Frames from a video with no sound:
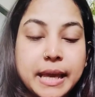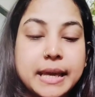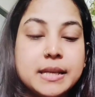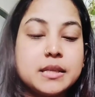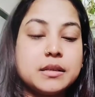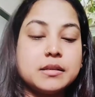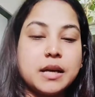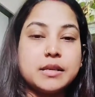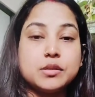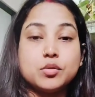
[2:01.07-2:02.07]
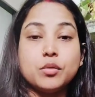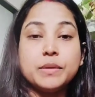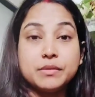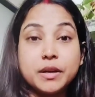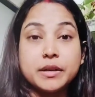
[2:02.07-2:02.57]
and I just
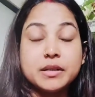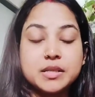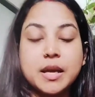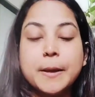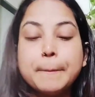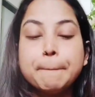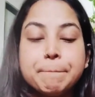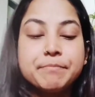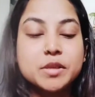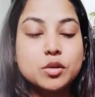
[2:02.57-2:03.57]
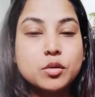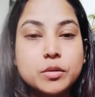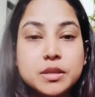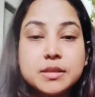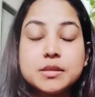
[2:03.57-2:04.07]
hope it works.
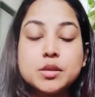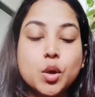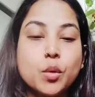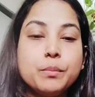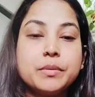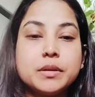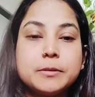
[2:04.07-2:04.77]
So this soap